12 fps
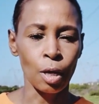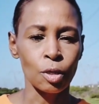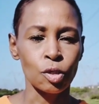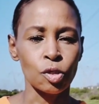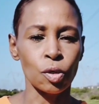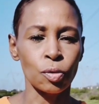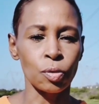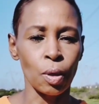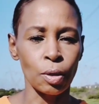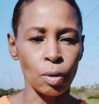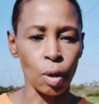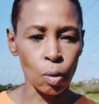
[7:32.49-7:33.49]
So you
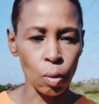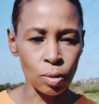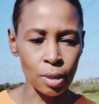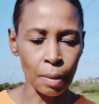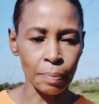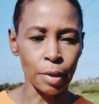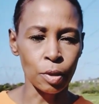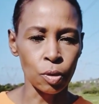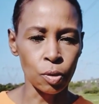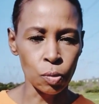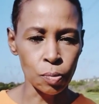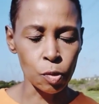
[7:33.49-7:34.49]
are not caught up in
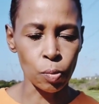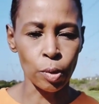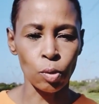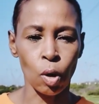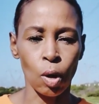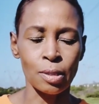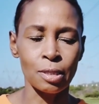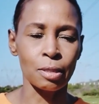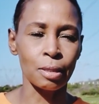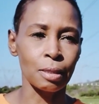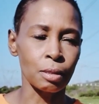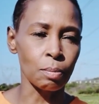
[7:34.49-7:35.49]
loops where you're
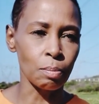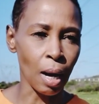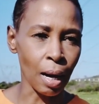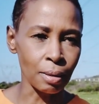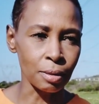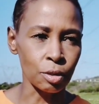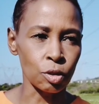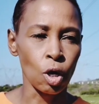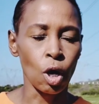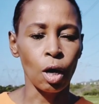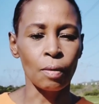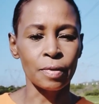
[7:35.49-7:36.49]
constantly reminded
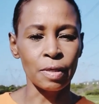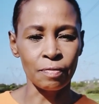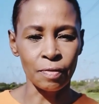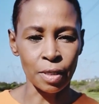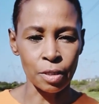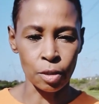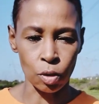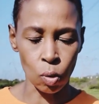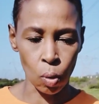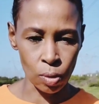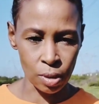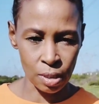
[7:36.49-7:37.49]
of the events that
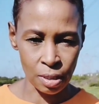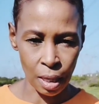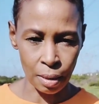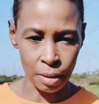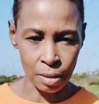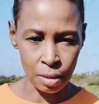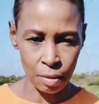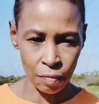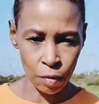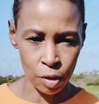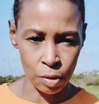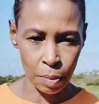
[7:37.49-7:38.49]
caused the sadness in the
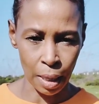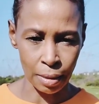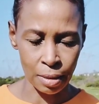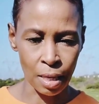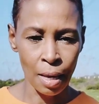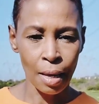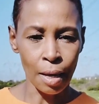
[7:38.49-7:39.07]
first place.